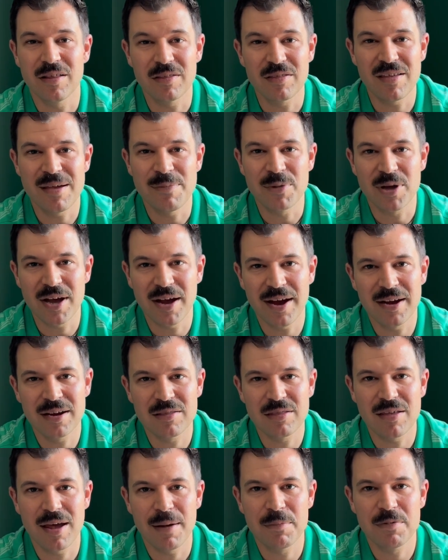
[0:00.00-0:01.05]
same
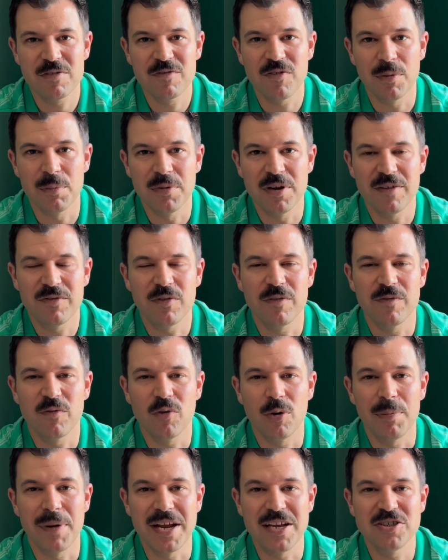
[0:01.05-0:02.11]
concepts from different
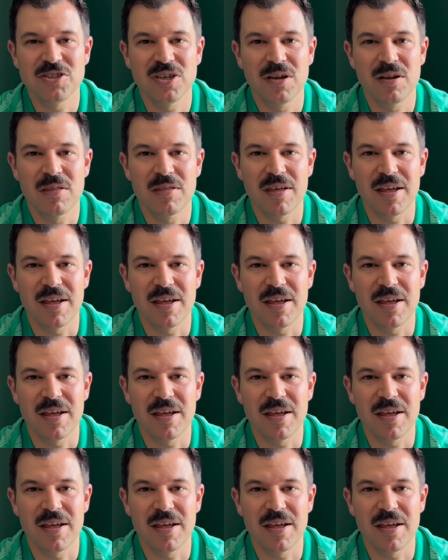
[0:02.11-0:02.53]
formations